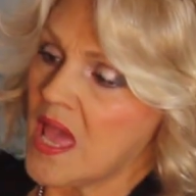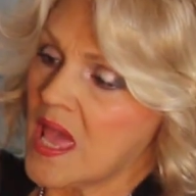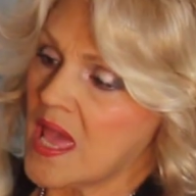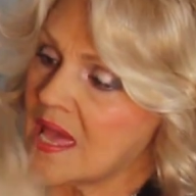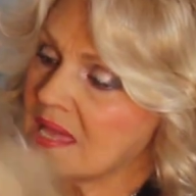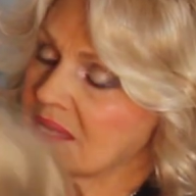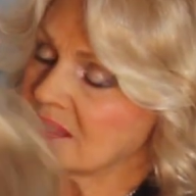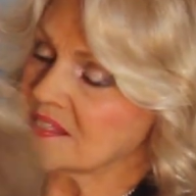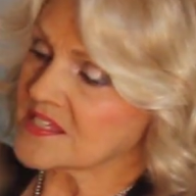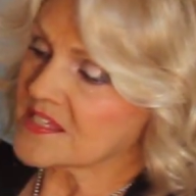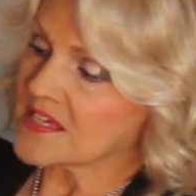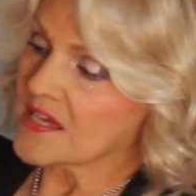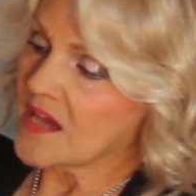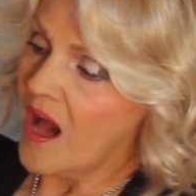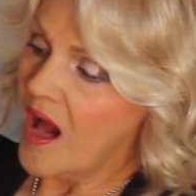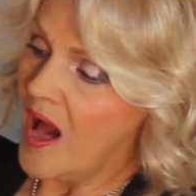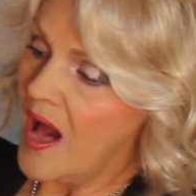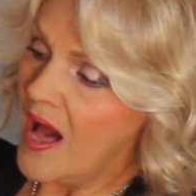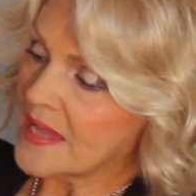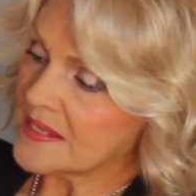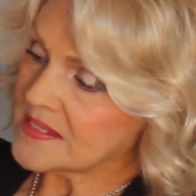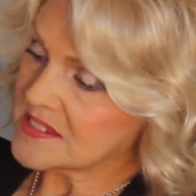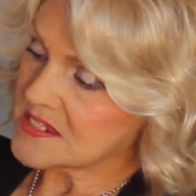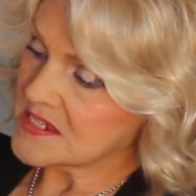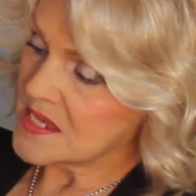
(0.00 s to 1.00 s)
It's
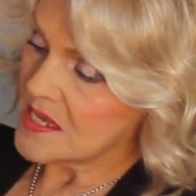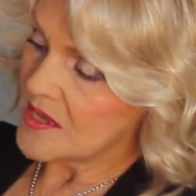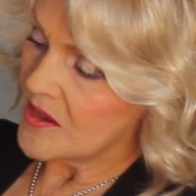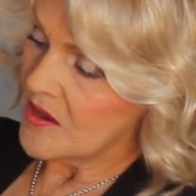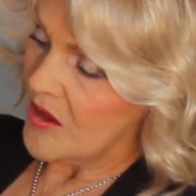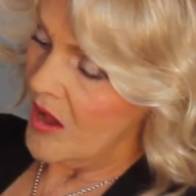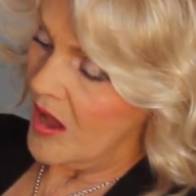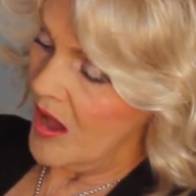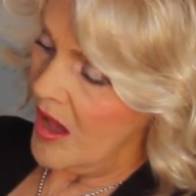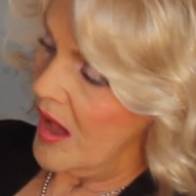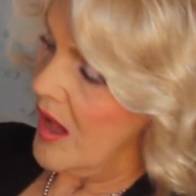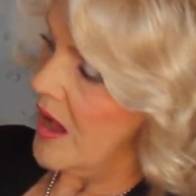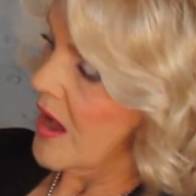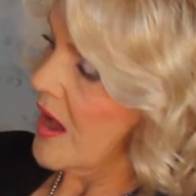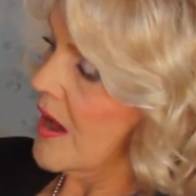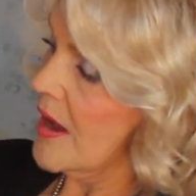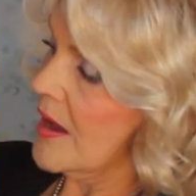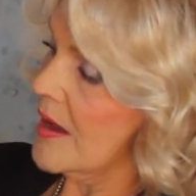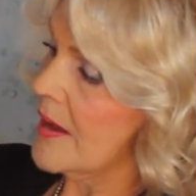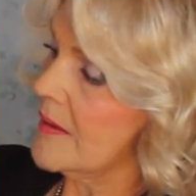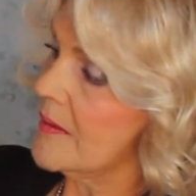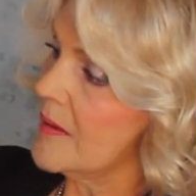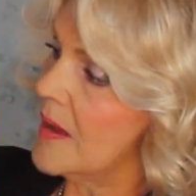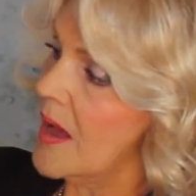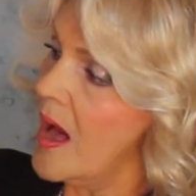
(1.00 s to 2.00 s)
got
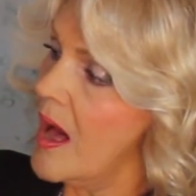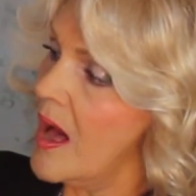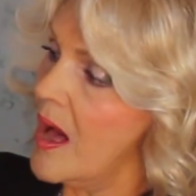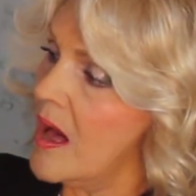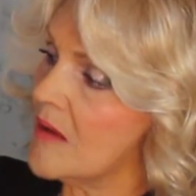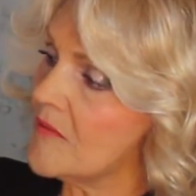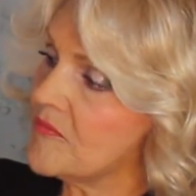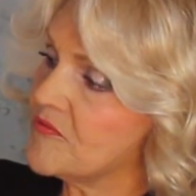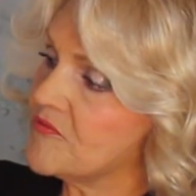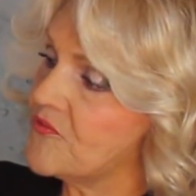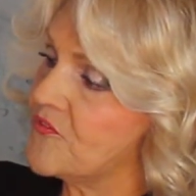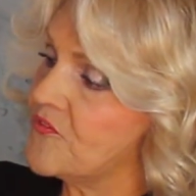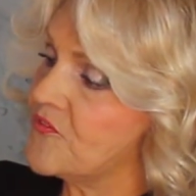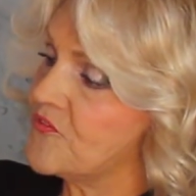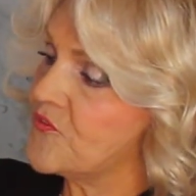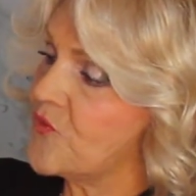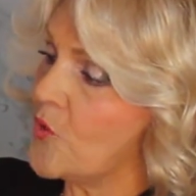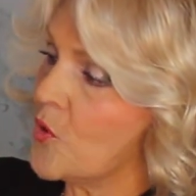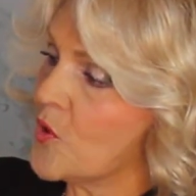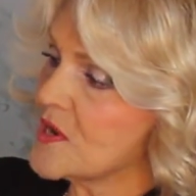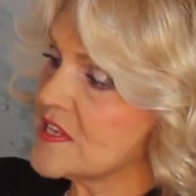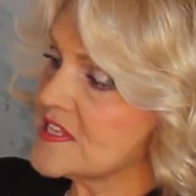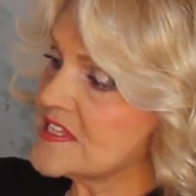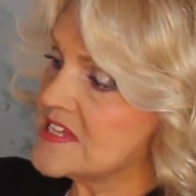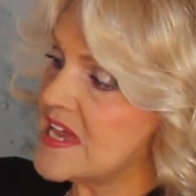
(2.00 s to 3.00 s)

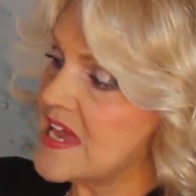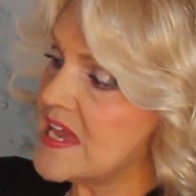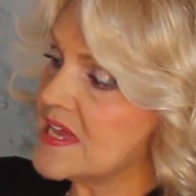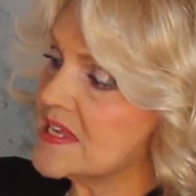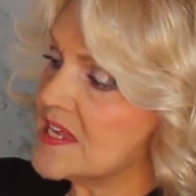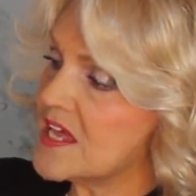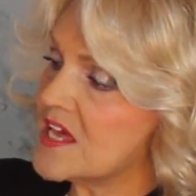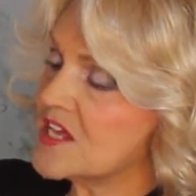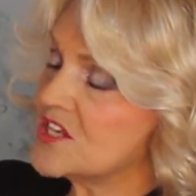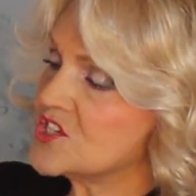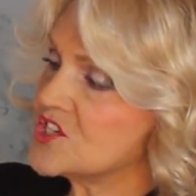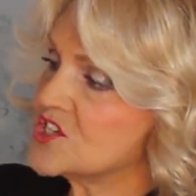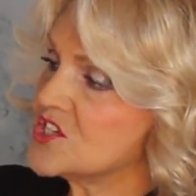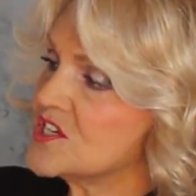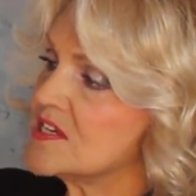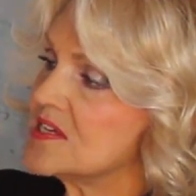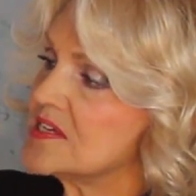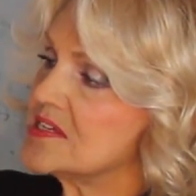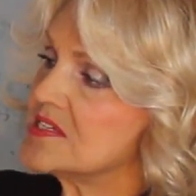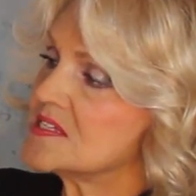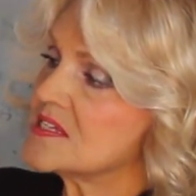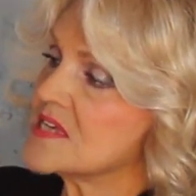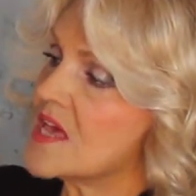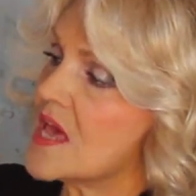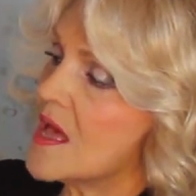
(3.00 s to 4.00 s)
14
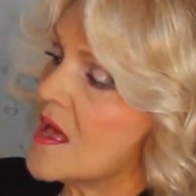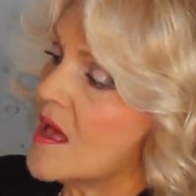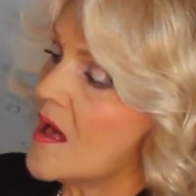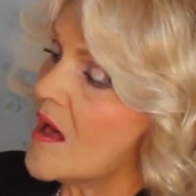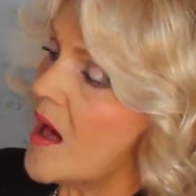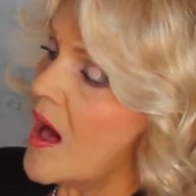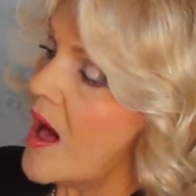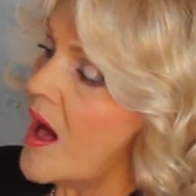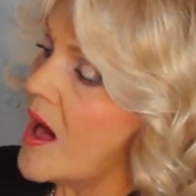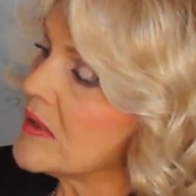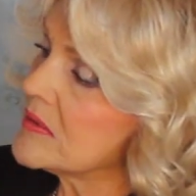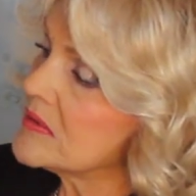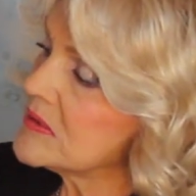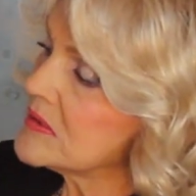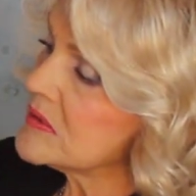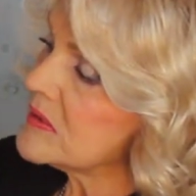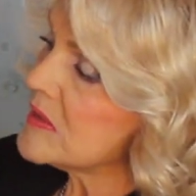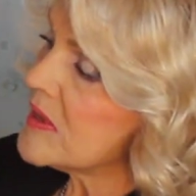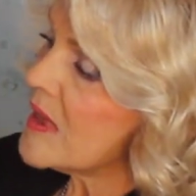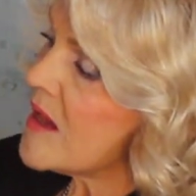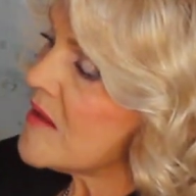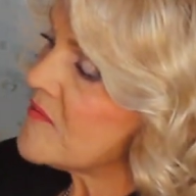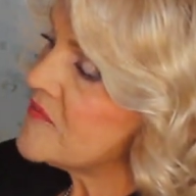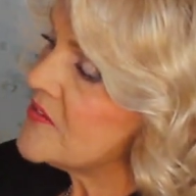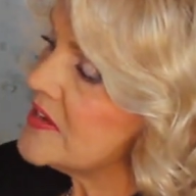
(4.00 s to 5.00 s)
inches,
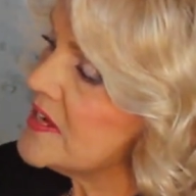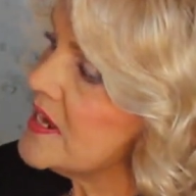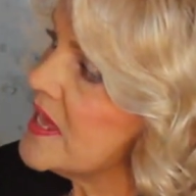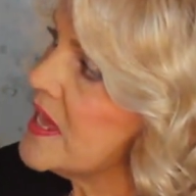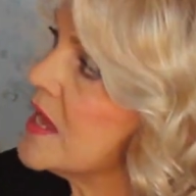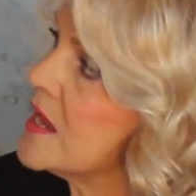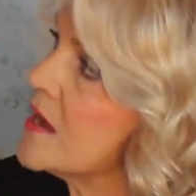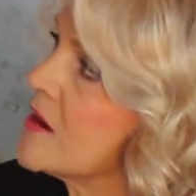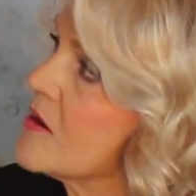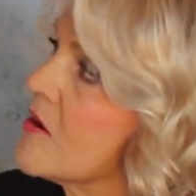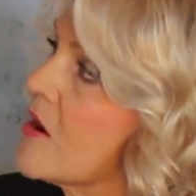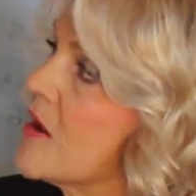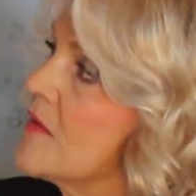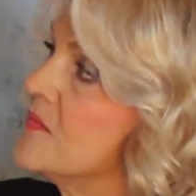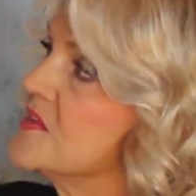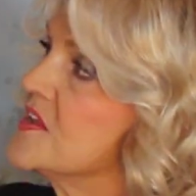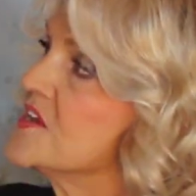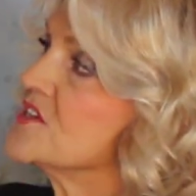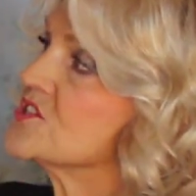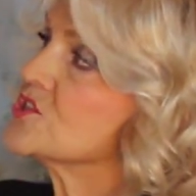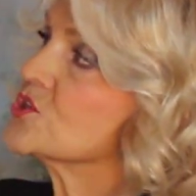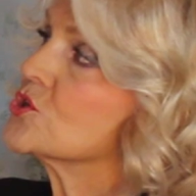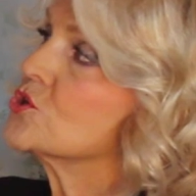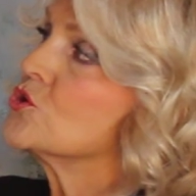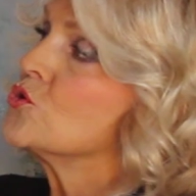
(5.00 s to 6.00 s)
11 here on
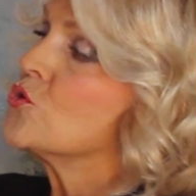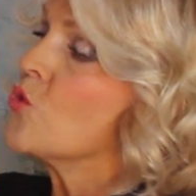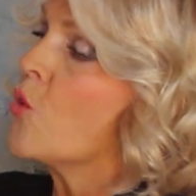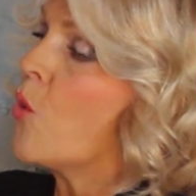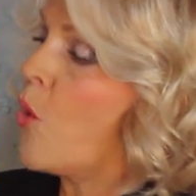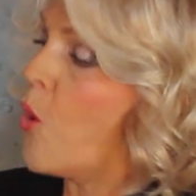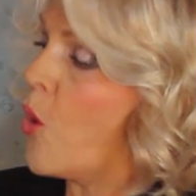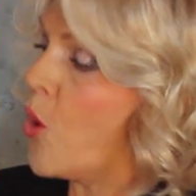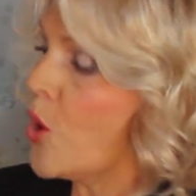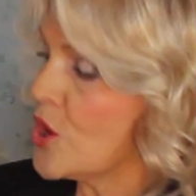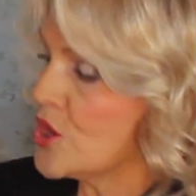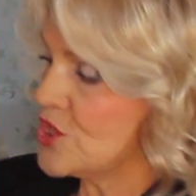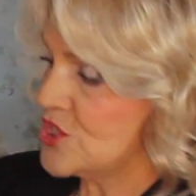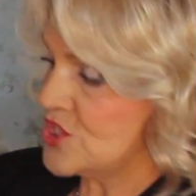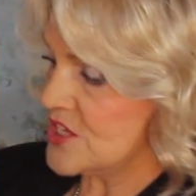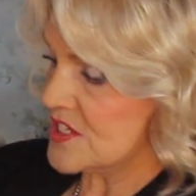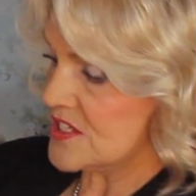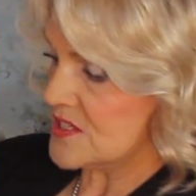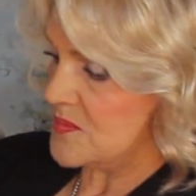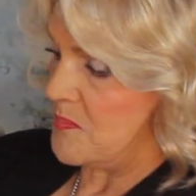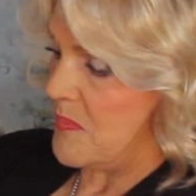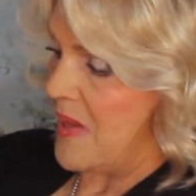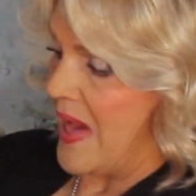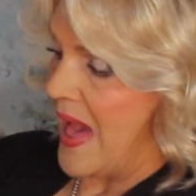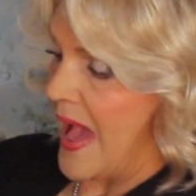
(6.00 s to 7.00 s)
this
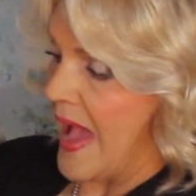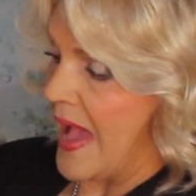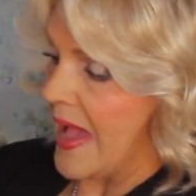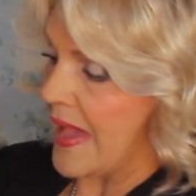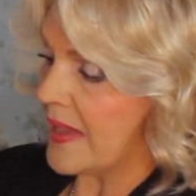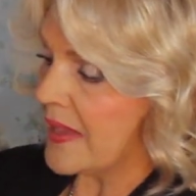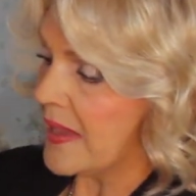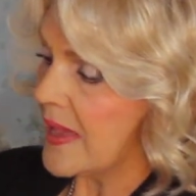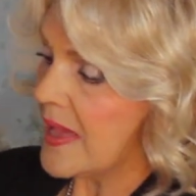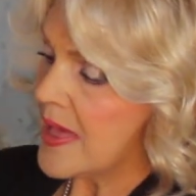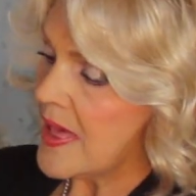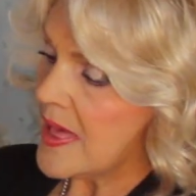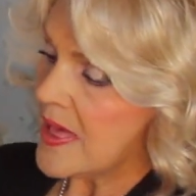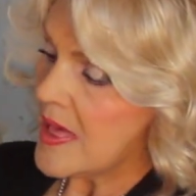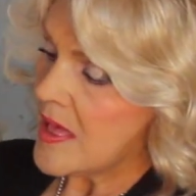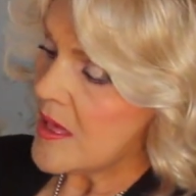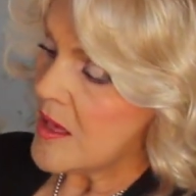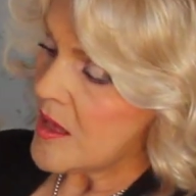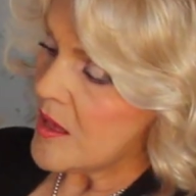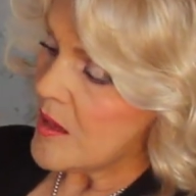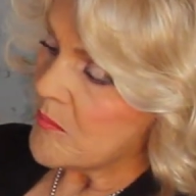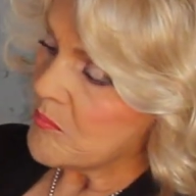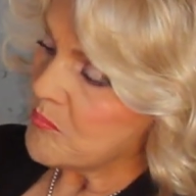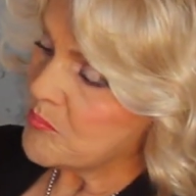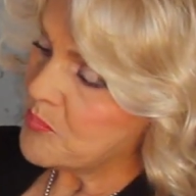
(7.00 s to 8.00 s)
gorgeous bang.
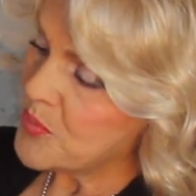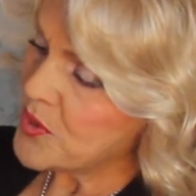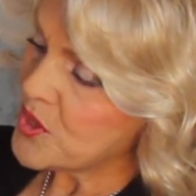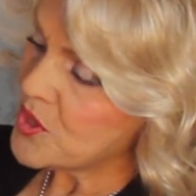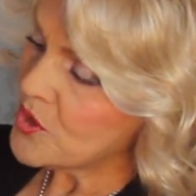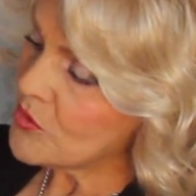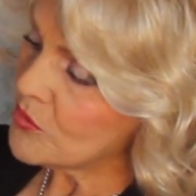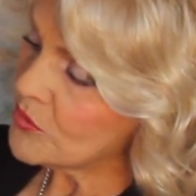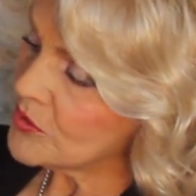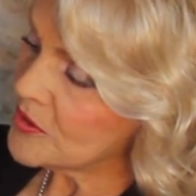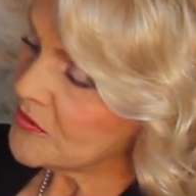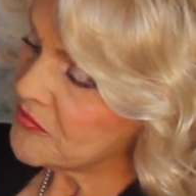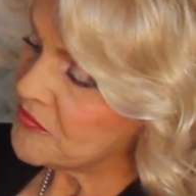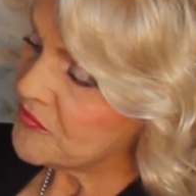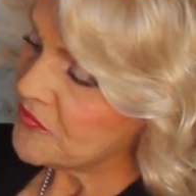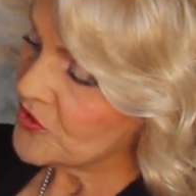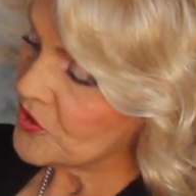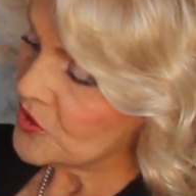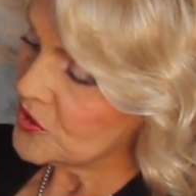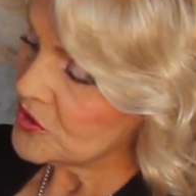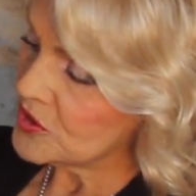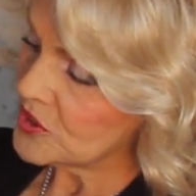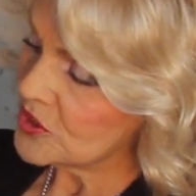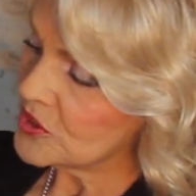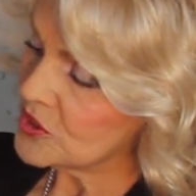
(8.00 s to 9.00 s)

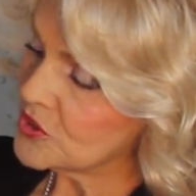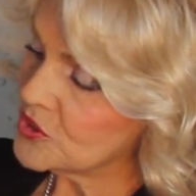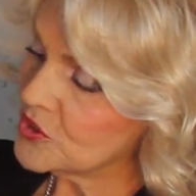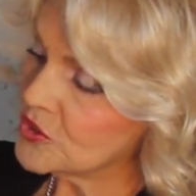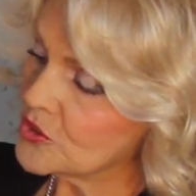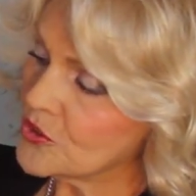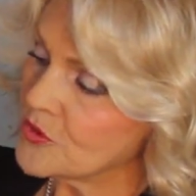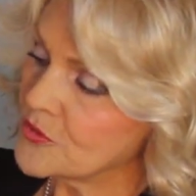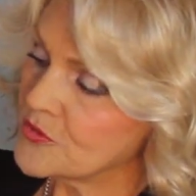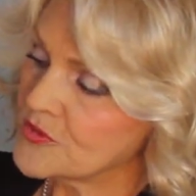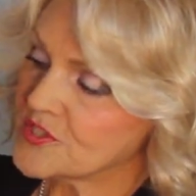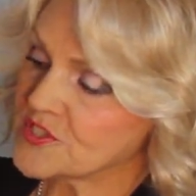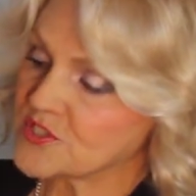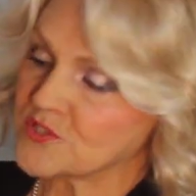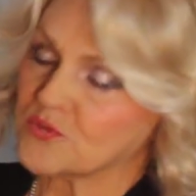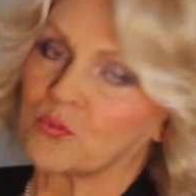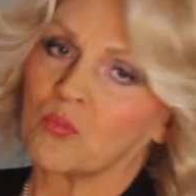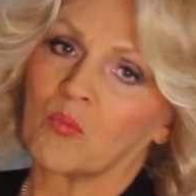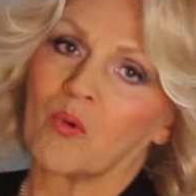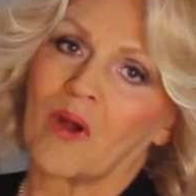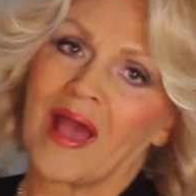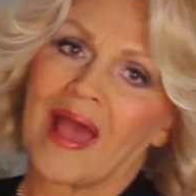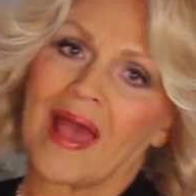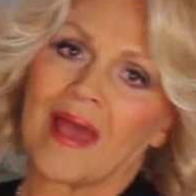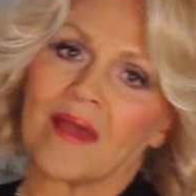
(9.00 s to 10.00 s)
Beautiful loose
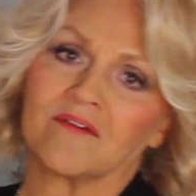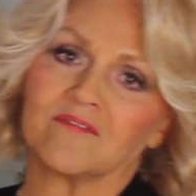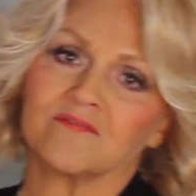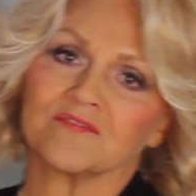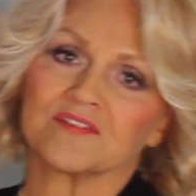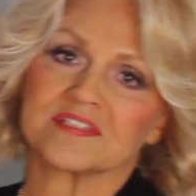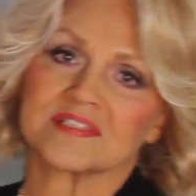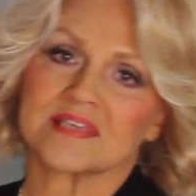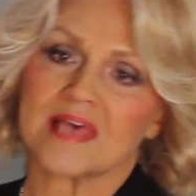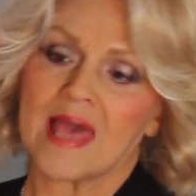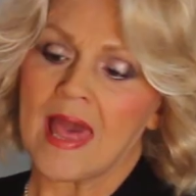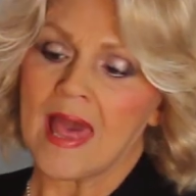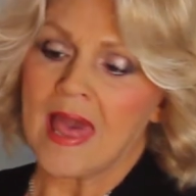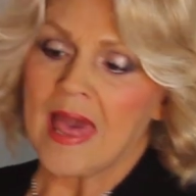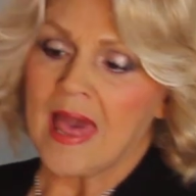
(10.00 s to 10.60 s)
waves.